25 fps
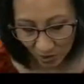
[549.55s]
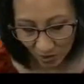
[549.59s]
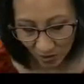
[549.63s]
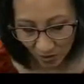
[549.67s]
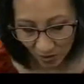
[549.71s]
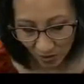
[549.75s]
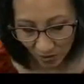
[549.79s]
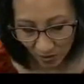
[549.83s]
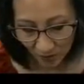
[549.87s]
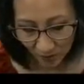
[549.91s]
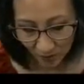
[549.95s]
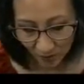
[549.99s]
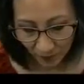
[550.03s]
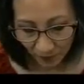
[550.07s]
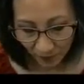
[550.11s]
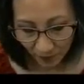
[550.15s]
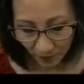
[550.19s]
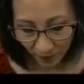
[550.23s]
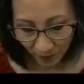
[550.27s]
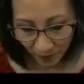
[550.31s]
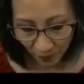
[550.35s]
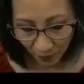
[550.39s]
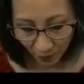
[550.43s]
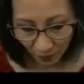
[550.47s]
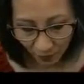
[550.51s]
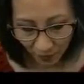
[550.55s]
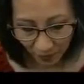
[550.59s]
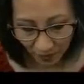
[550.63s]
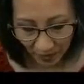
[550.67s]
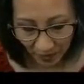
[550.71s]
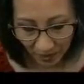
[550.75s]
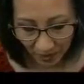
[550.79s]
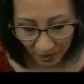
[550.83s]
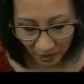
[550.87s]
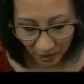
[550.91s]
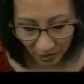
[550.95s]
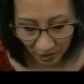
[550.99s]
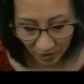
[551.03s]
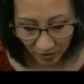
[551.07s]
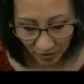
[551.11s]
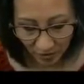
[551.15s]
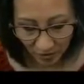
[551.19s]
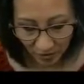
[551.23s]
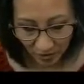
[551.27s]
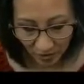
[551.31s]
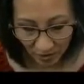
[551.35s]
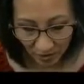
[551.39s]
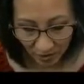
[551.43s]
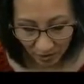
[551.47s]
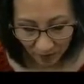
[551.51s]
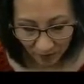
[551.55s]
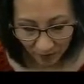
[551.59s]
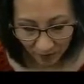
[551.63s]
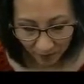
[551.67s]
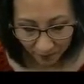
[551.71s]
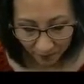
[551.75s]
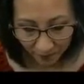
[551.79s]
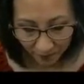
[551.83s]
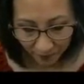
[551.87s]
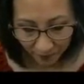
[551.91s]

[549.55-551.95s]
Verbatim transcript: here for the catch. You see that?